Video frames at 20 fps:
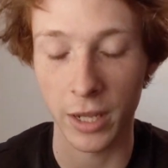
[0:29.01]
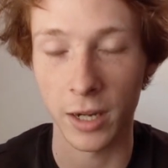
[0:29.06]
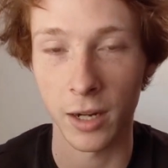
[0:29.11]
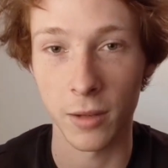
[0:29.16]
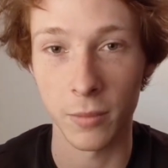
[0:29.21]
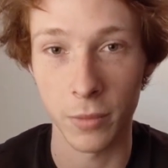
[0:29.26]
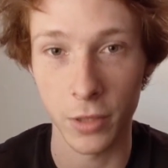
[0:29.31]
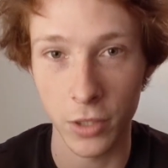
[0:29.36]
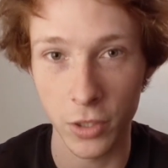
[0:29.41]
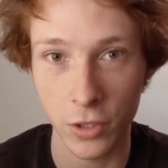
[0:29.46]
and
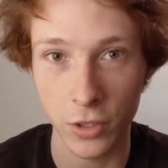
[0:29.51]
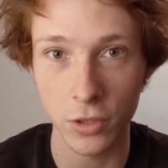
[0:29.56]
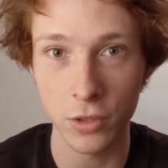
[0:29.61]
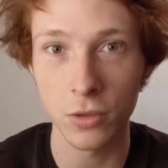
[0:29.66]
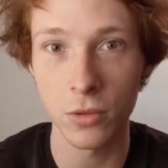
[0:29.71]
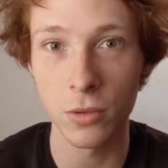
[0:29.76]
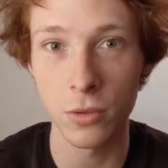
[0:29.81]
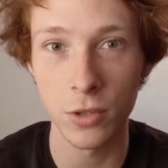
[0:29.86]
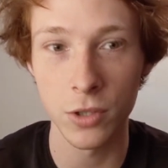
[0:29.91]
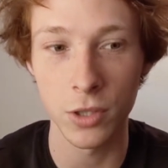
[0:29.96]
I'm
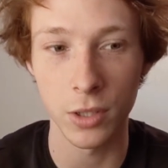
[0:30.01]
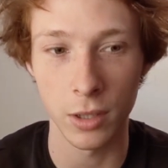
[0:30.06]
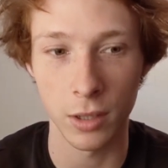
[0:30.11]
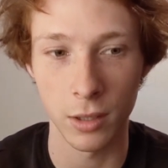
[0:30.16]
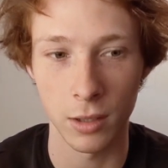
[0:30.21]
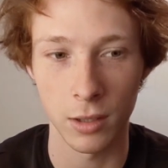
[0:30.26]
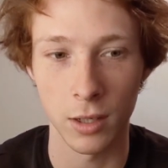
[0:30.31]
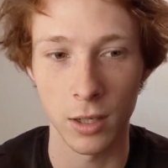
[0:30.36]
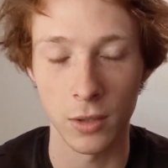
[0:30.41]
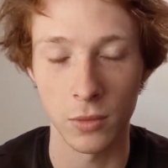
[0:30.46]
huge
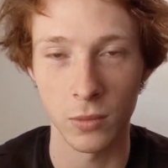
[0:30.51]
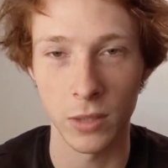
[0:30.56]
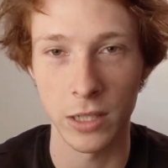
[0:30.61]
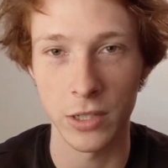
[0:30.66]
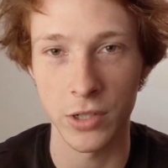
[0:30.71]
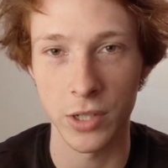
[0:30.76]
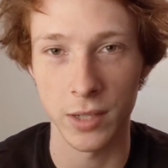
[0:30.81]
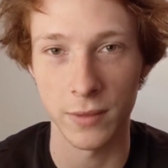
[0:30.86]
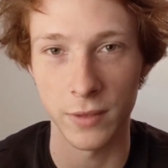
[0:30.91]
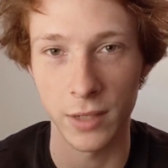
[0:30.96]
on
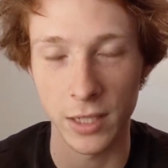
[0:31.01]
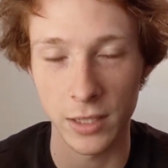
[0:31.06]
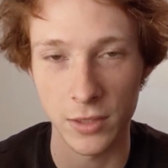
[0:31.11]
wet shaving.